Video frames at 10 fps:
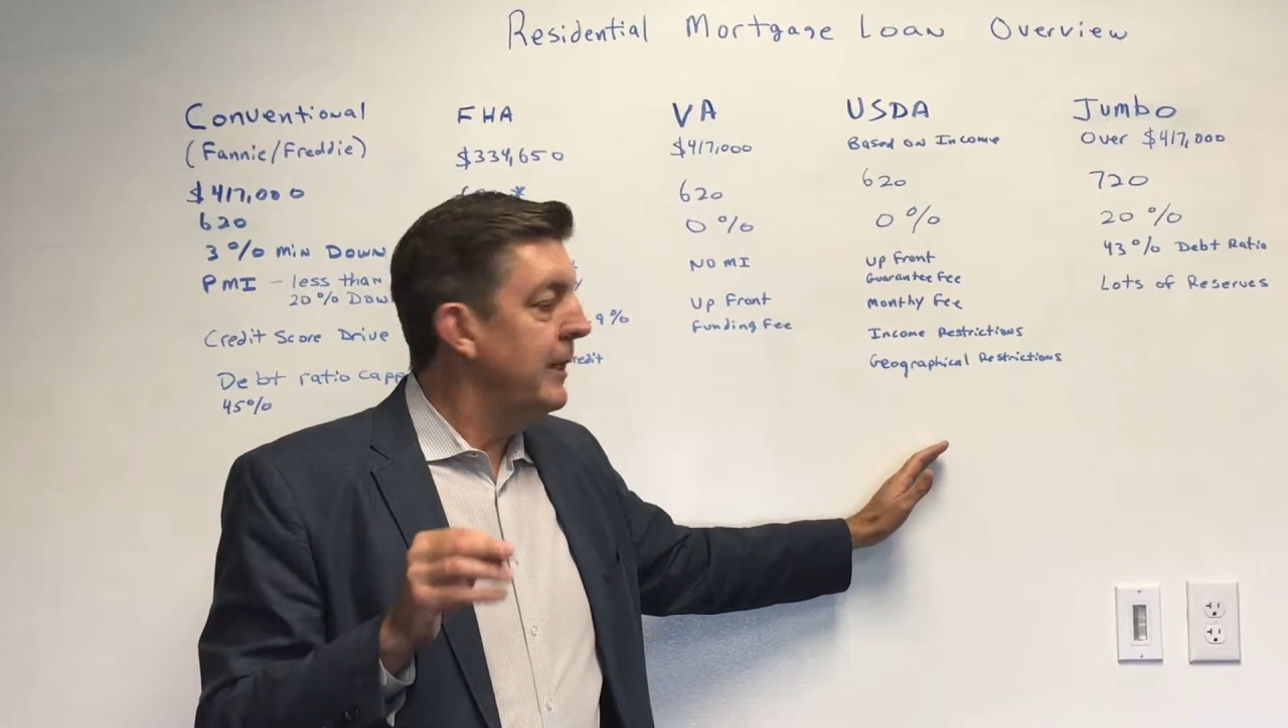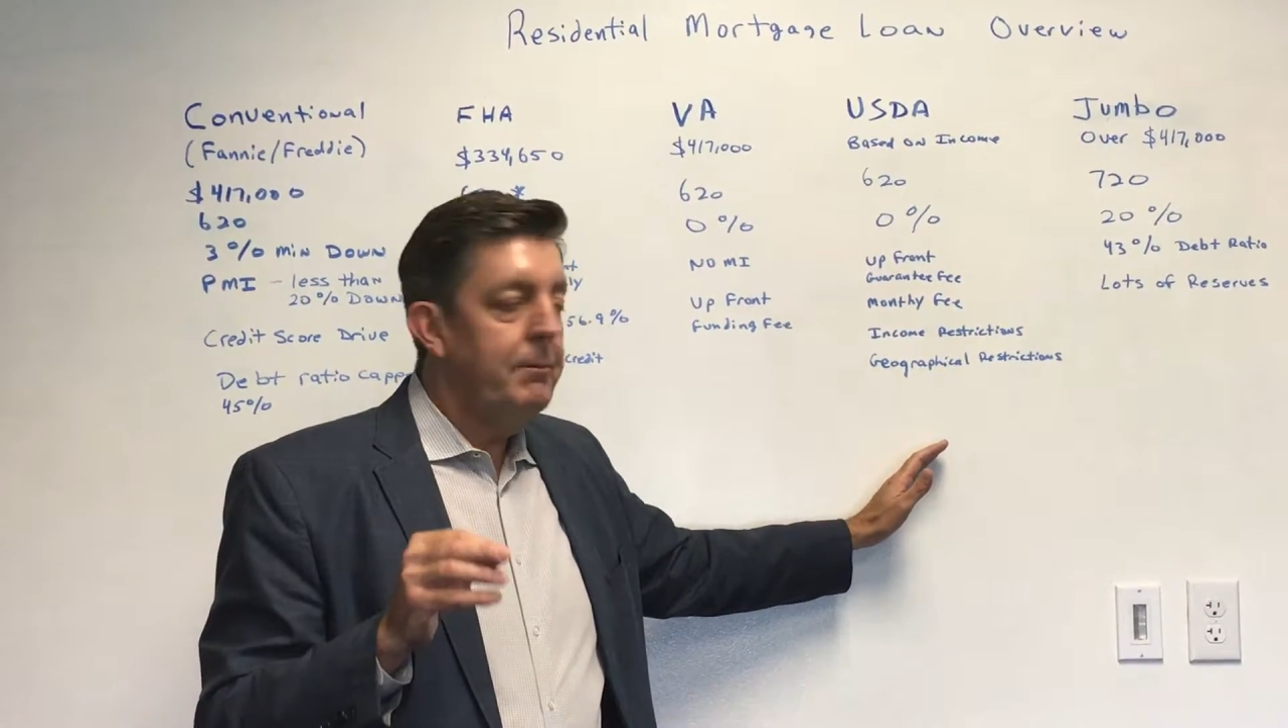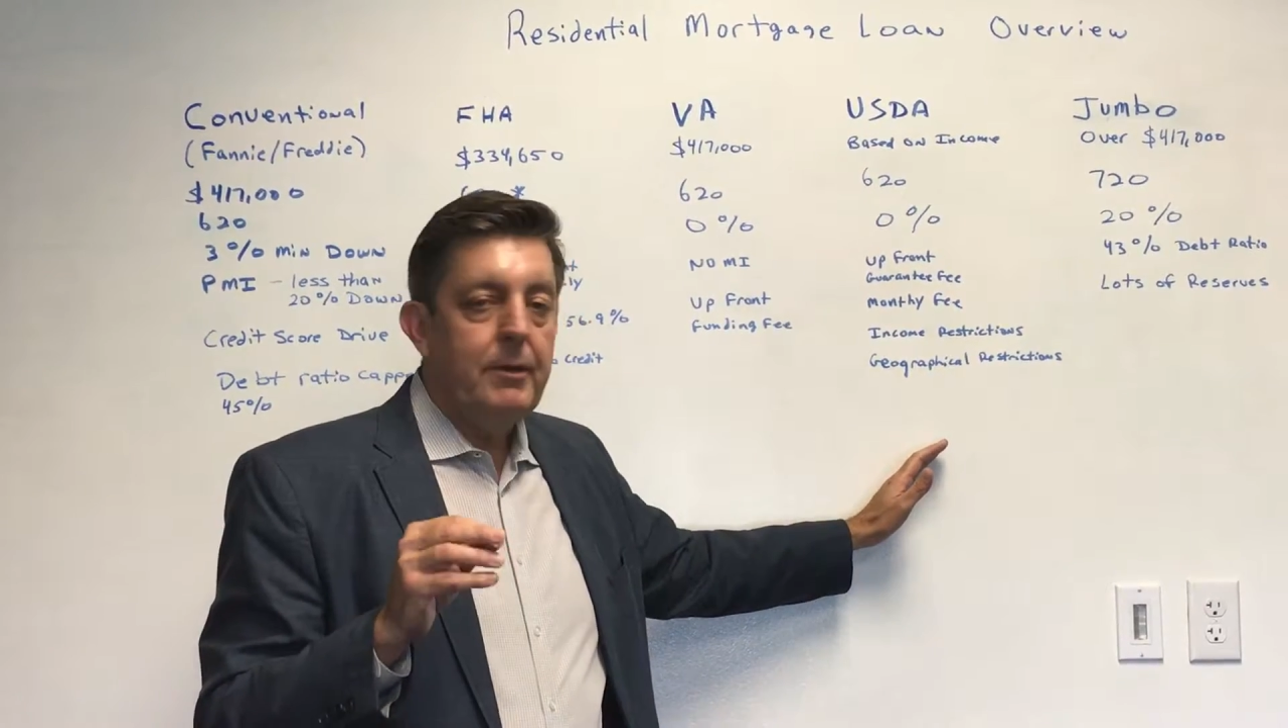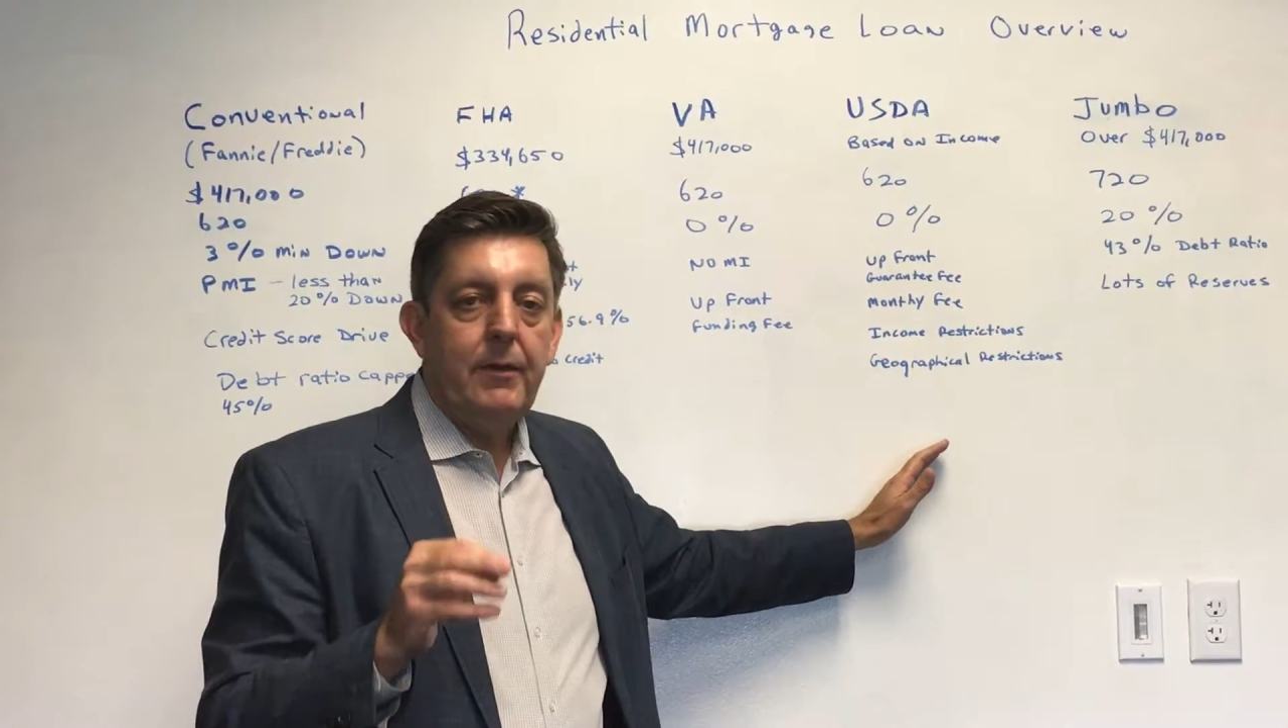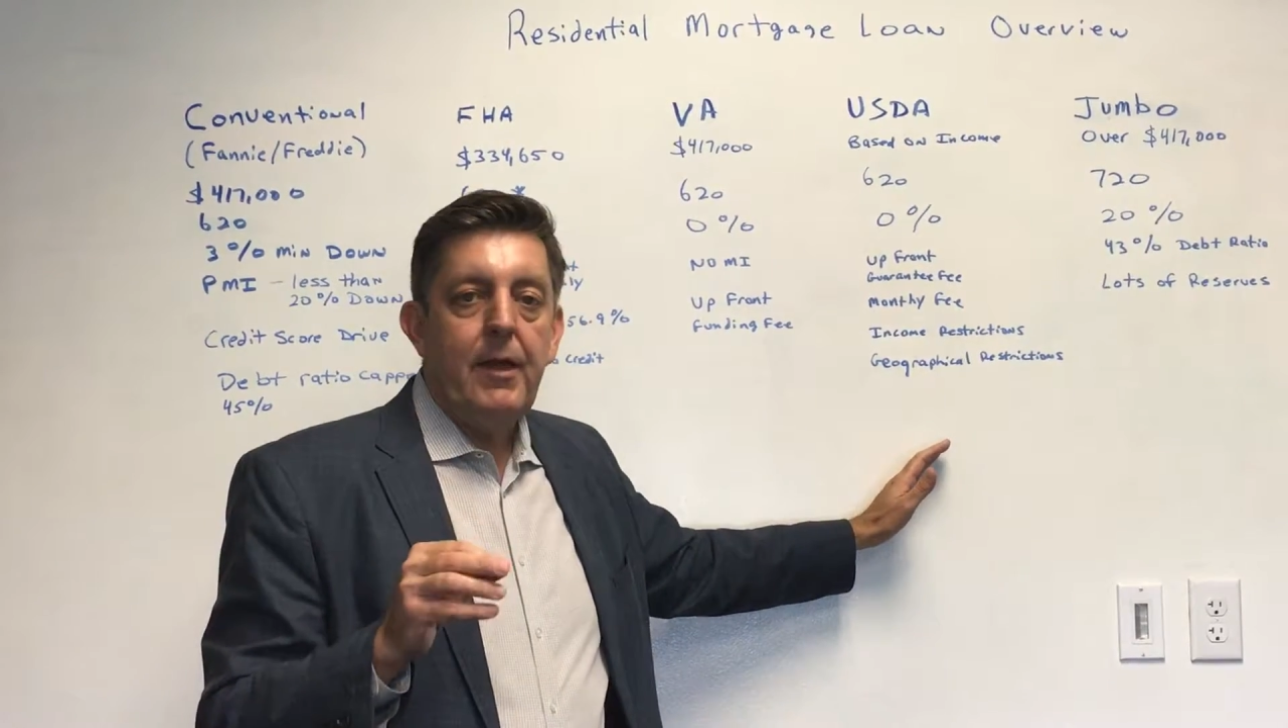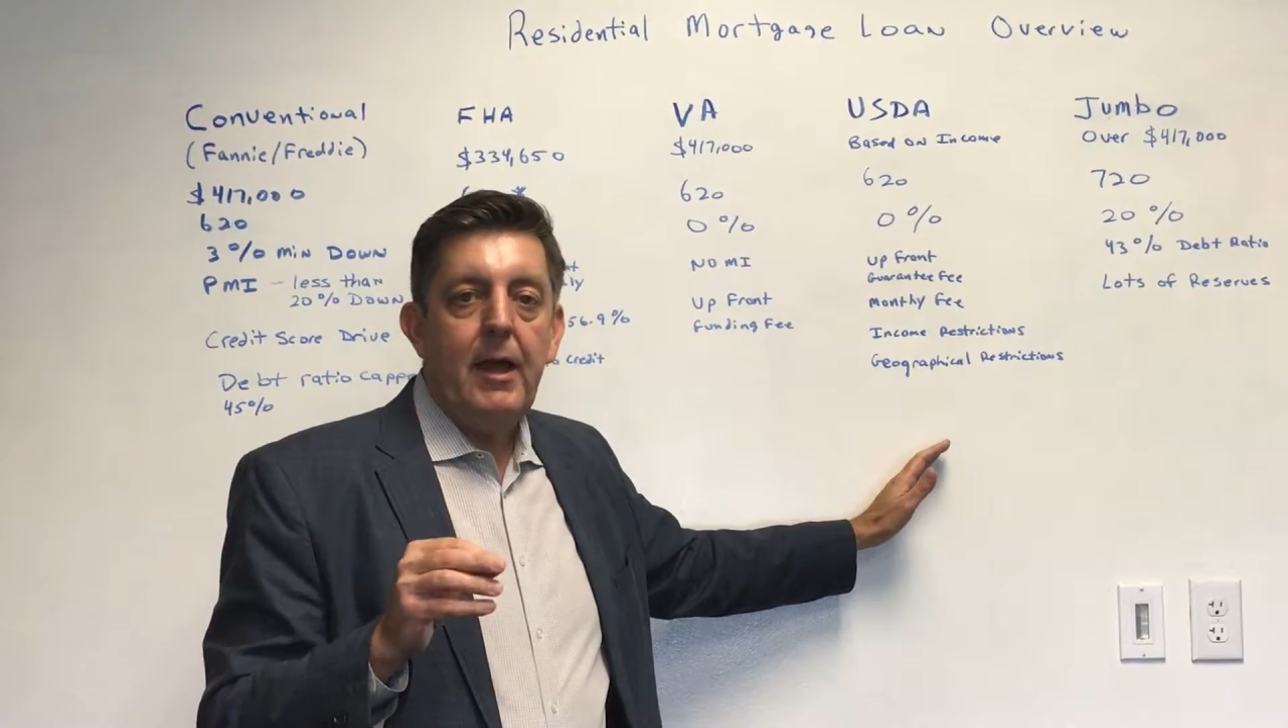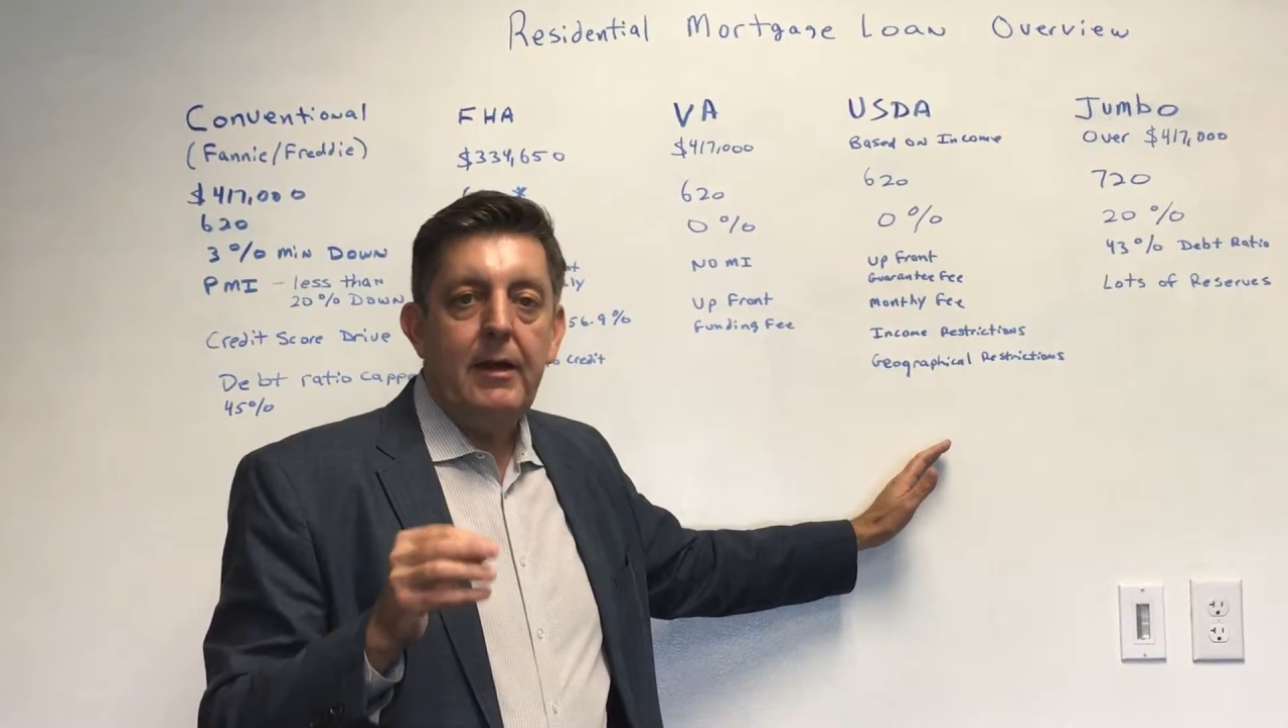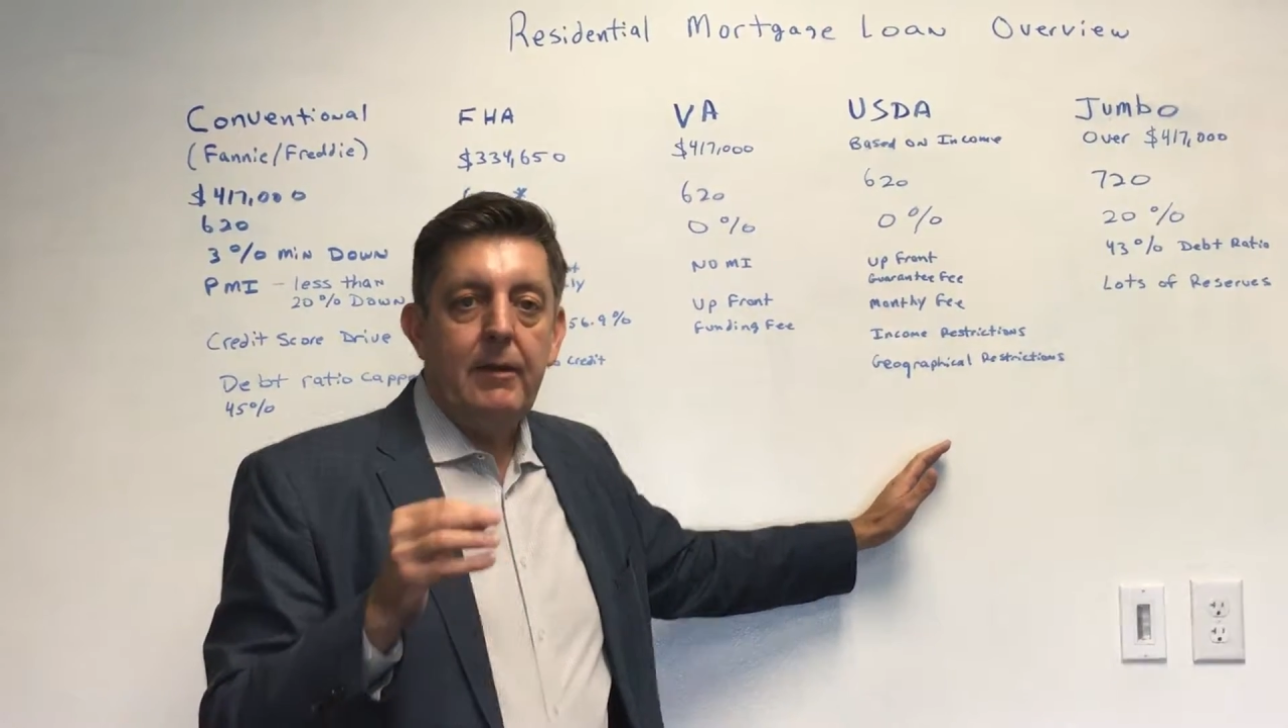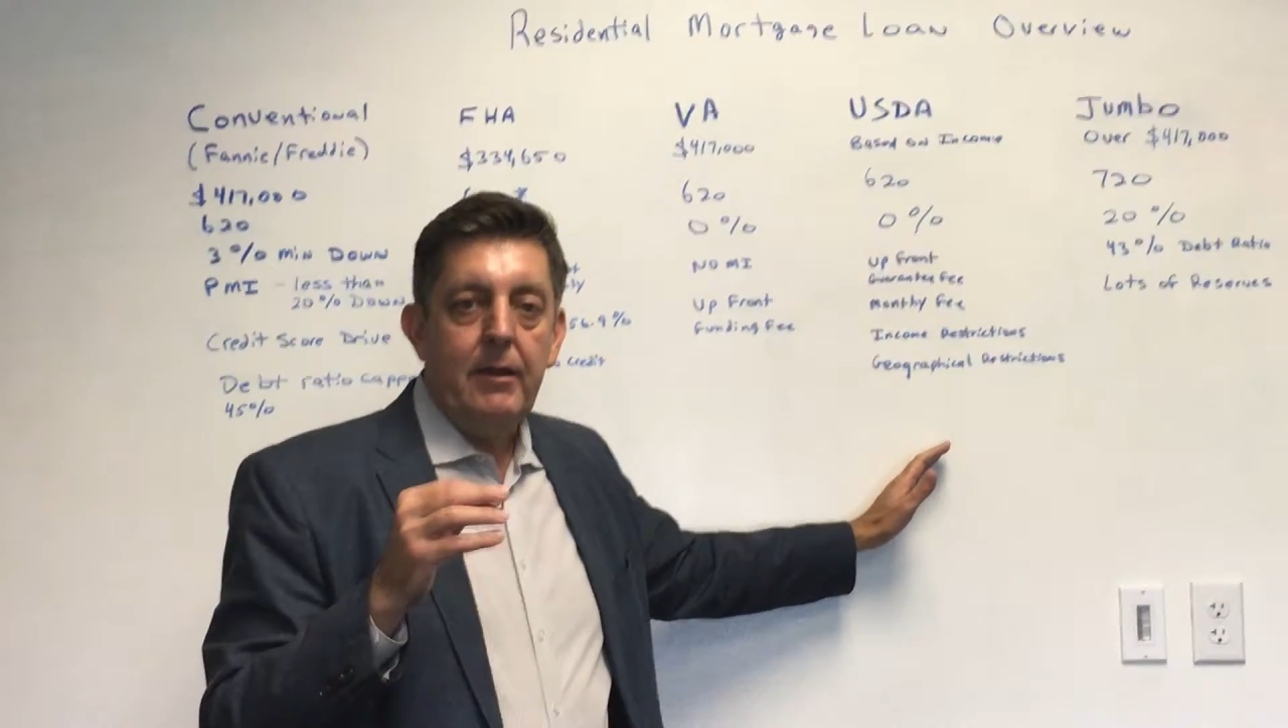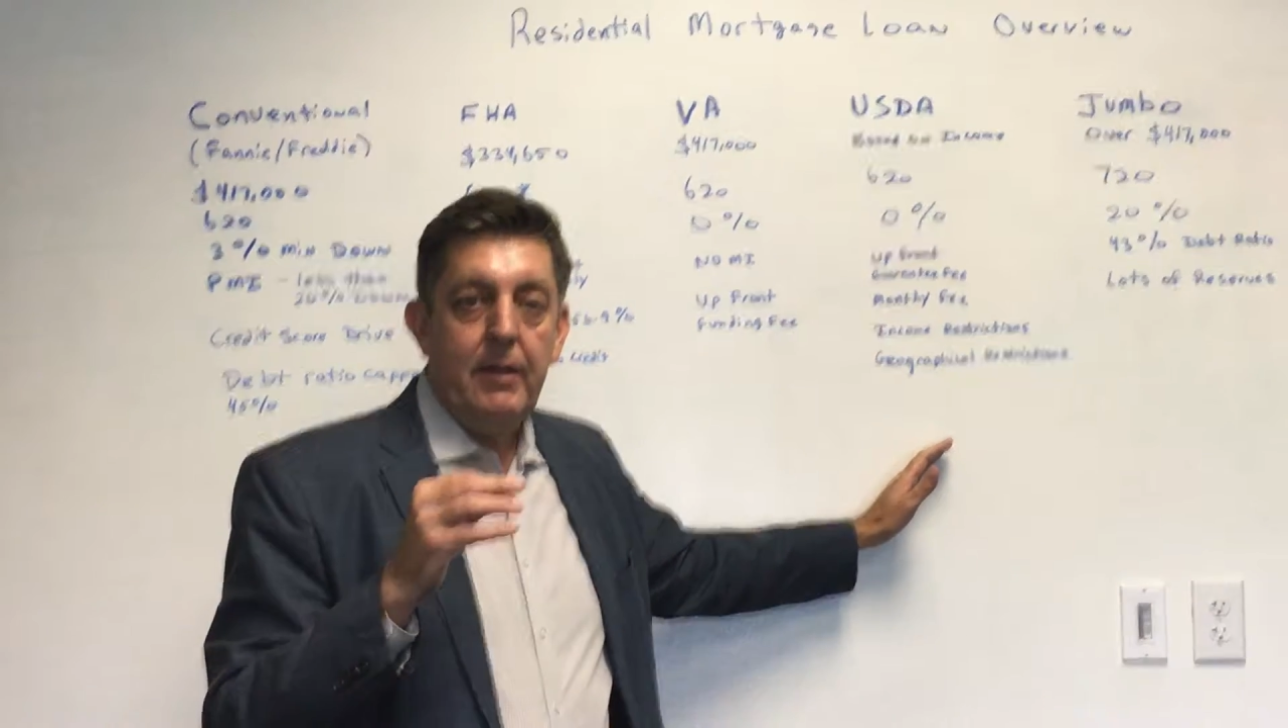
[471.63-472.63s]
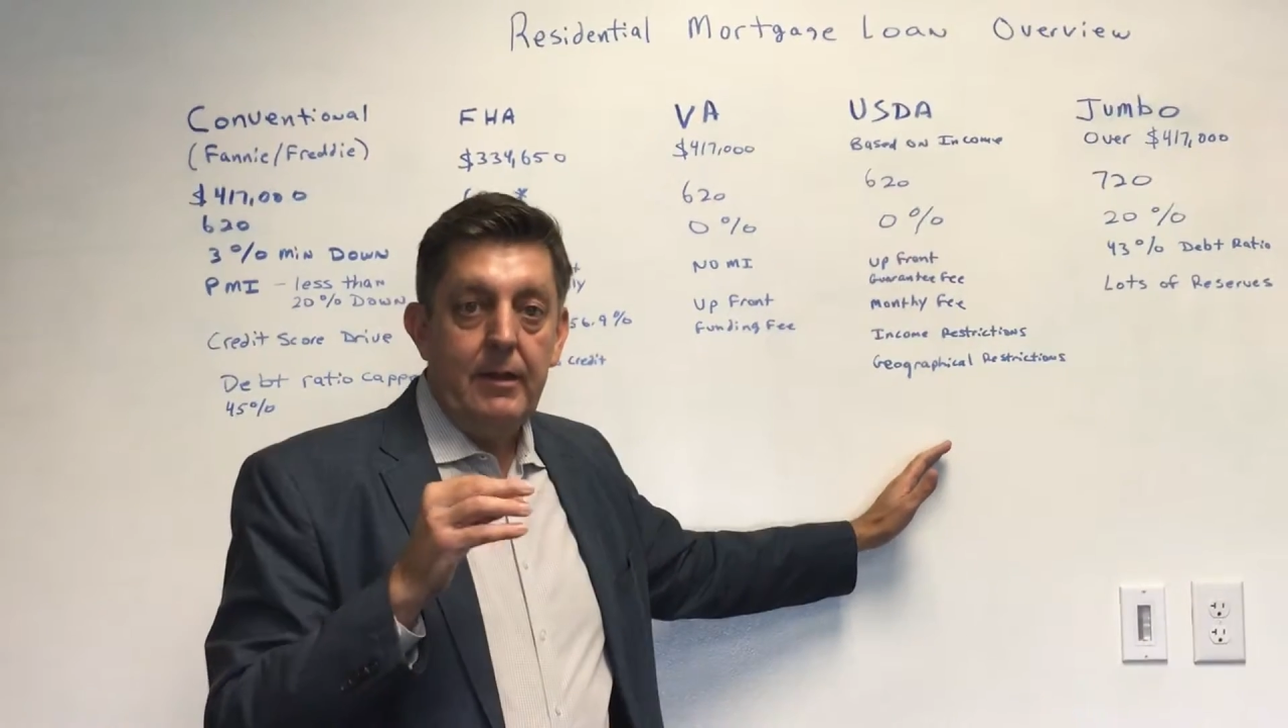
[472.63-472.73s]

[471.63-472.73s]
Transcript: deep into that